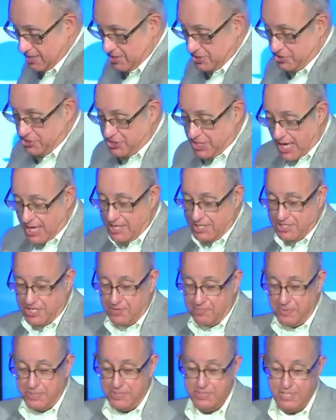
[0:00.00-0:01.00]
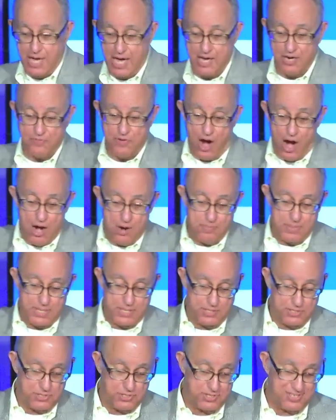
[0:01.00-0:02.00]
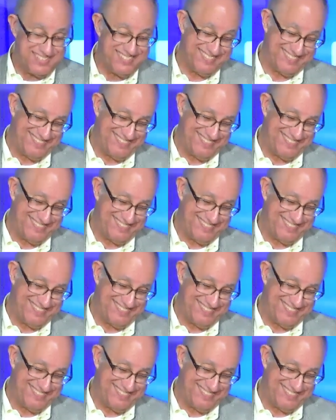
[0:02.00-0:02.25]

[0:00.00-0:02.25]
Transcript: Studies have been done of armies.